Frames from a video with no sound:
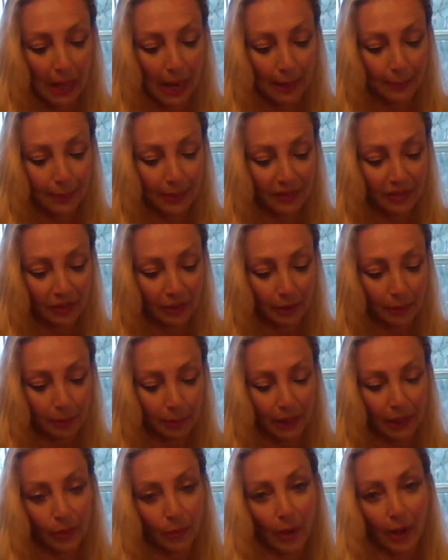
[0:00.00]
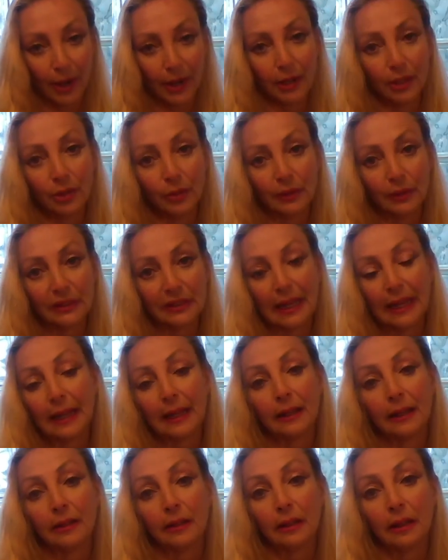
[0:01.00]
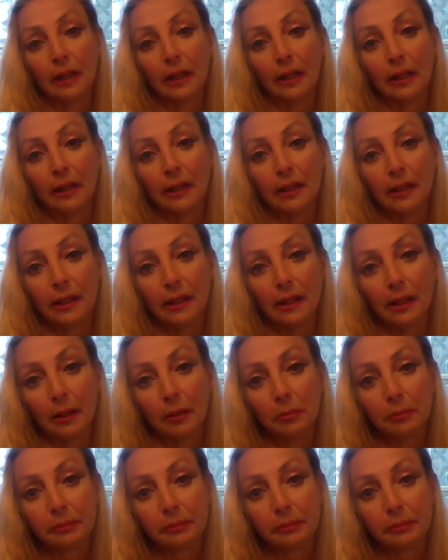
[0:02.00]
I basically played right into his hand, and he